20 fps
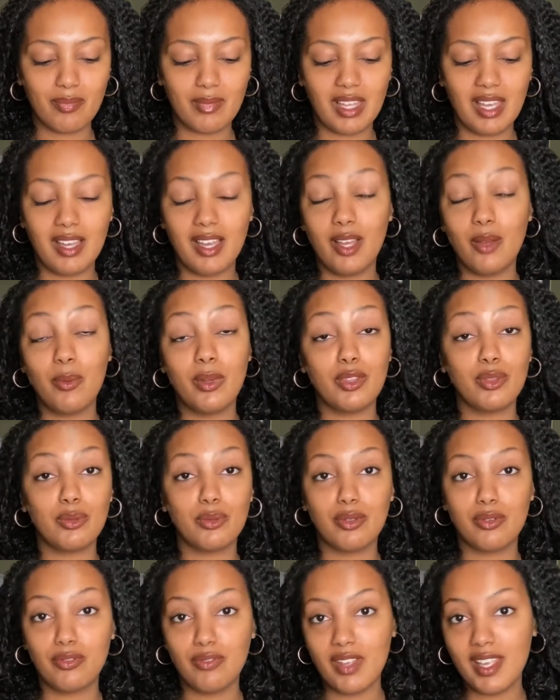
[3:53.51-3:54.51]
I went through
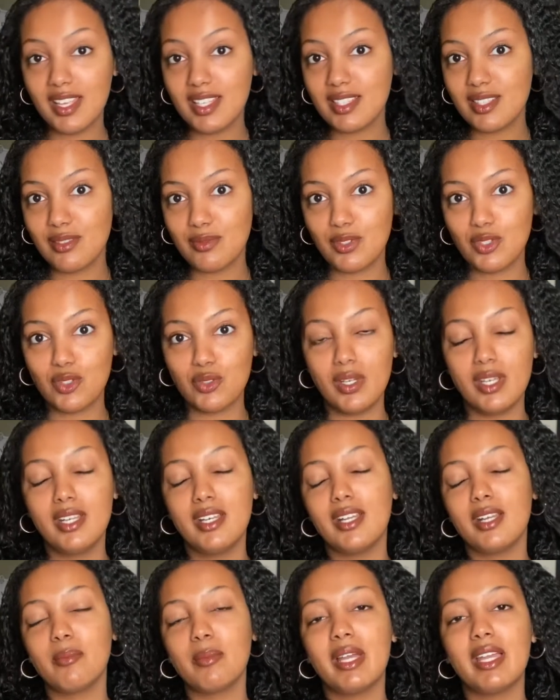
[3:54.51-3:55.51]
a phase of
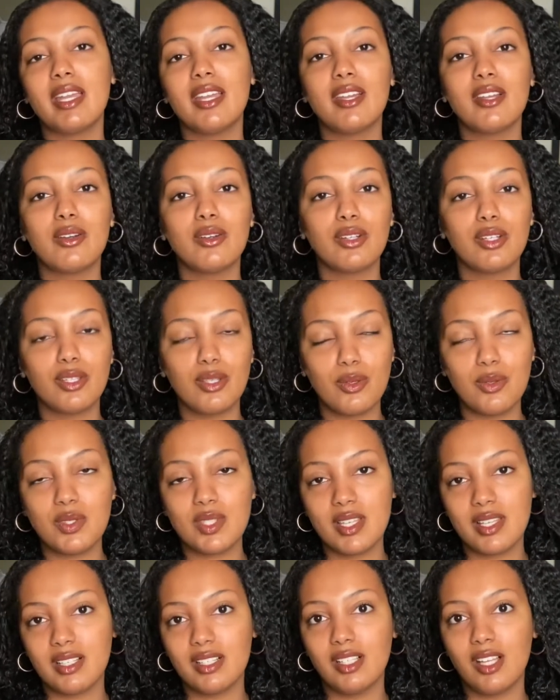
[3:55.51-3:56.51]
straightening my hair or
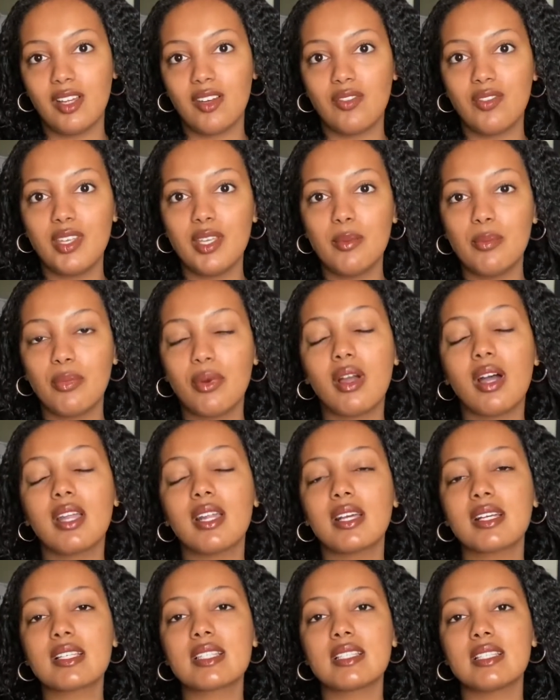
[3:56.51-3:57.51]
using a lot of heat
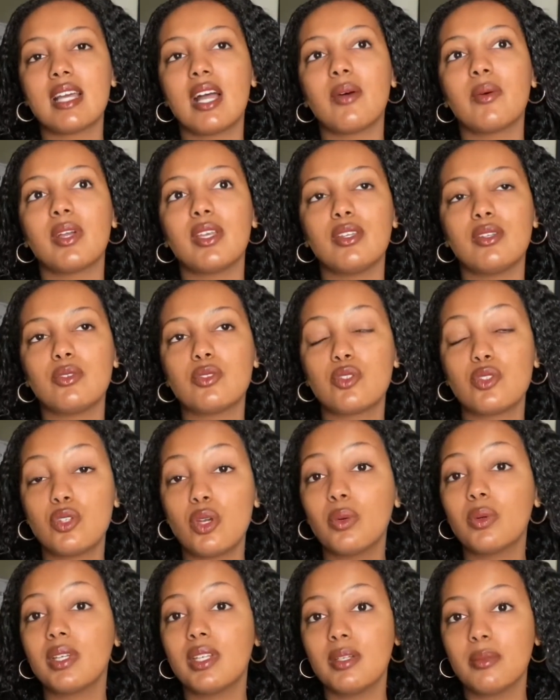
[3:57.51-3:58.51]
products. Now I use
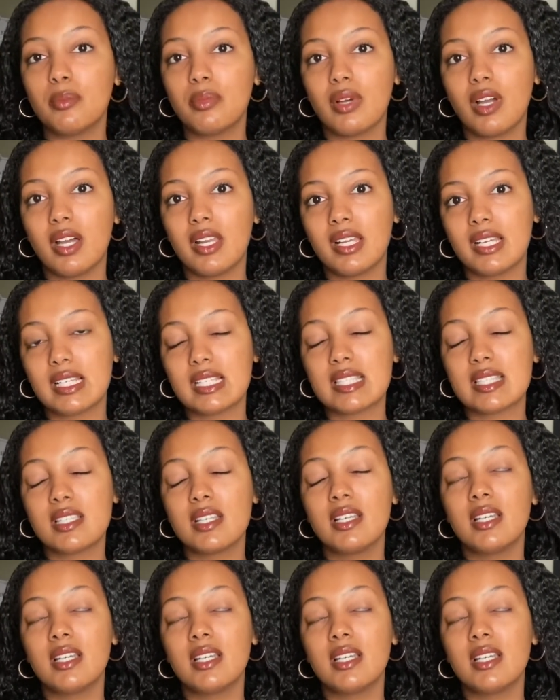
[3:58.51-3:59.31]
no heat products,